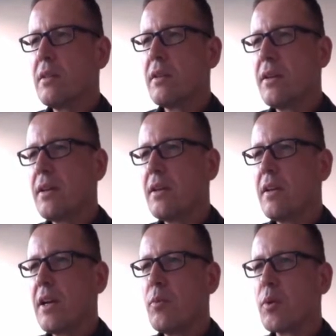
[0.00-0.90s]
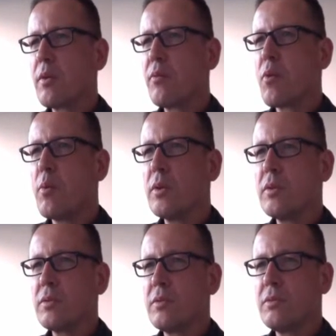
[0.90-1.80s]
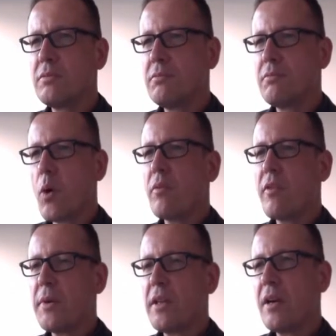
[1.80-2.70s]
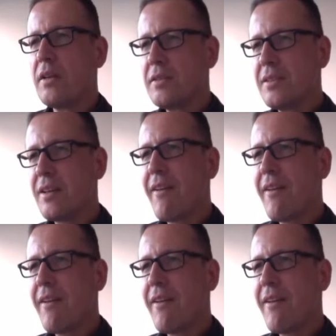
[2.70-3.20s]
and I'm looking forward to more webinars,